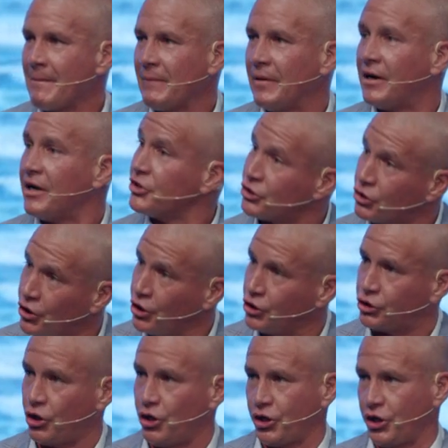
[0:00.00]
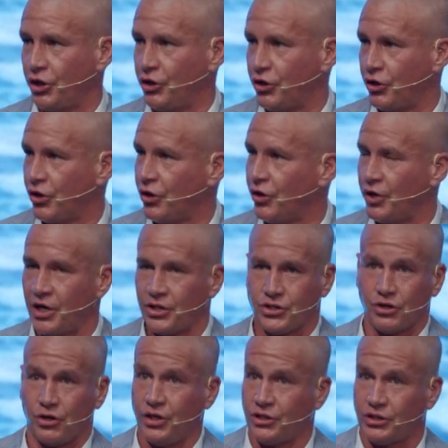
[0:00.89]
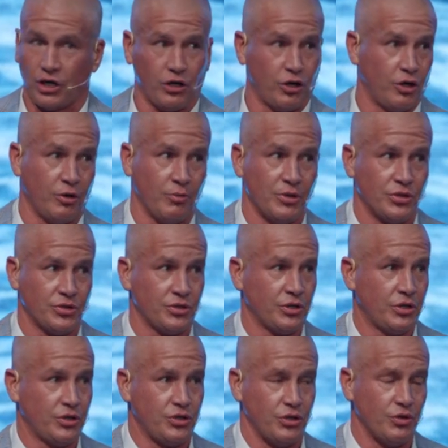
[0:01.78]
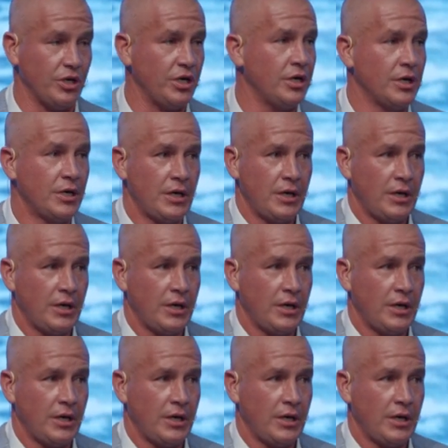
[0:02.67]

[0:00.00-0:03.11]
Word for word: And I started talking to her and I started telling her, Miss Judy,